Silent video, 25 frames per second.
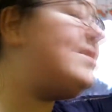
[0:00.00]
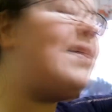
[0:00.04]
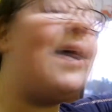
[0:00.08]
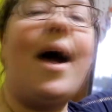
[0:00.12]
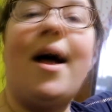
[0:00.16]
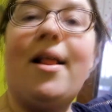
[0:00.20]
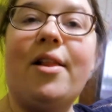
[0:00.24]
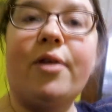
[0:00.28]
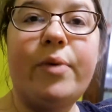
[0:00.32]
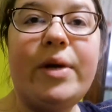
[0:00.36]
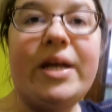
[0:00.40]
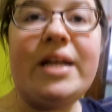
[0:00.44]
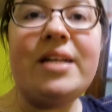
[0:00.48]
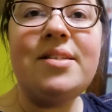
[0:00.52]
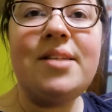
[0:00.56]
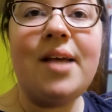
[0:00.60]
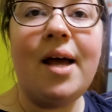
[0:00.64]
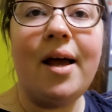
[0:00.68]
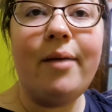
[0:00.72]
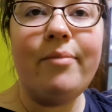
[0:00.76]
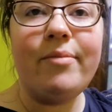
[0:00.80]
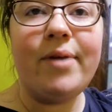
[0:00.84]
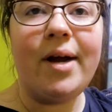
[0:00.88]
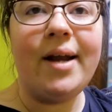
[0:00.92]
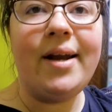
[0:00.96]
Halloween
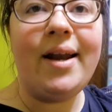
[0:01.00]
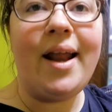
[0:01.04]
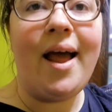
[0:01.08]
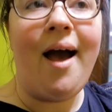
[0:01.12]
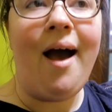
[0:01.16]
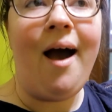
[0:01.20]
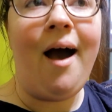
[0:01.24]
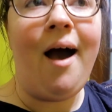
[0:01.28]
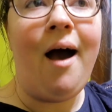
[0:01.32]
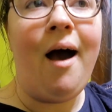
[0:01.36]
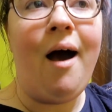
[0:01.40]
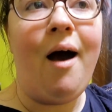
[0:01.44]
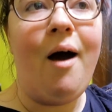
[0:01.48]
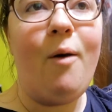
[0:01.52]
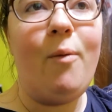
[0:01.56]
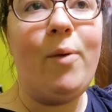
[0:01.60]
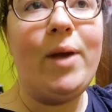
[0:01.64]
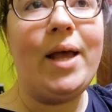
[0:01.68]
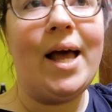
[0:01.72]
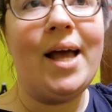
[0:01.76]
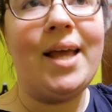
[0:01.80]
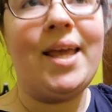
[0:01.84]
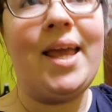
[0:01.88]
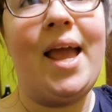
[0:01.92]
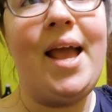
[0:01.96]
time right now. We
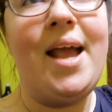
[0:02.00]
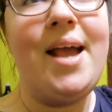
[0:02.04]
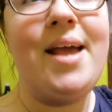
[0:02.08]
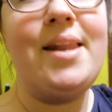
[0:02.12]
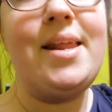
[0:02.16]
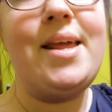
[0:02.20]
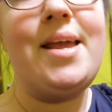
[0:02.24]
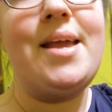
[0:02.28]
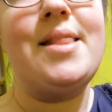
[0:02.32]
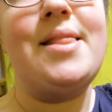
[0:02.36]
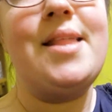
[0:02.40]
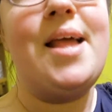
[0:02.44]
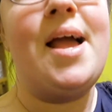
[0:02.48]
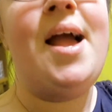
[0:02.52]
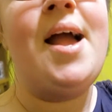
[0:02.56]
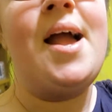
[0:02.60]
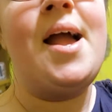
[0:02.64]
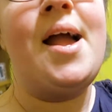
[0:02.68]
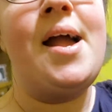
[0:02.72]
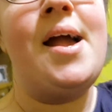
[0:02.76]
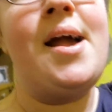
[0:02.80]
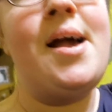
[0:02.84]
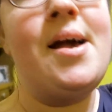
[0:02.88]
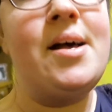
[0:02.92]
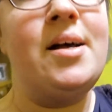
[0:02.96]
got candy in the
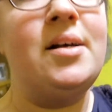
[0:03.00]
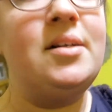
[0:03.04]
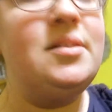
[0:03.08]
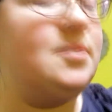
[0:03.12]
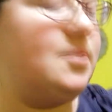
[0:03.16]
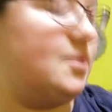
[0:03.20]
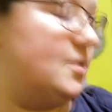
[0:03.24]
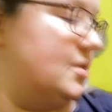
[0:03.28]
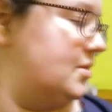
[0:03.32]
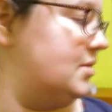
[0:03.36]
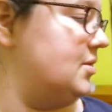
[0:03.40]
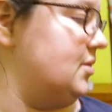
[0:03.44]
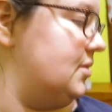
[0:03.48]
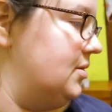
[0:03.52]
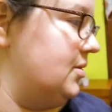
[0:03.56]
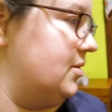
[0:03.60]
house.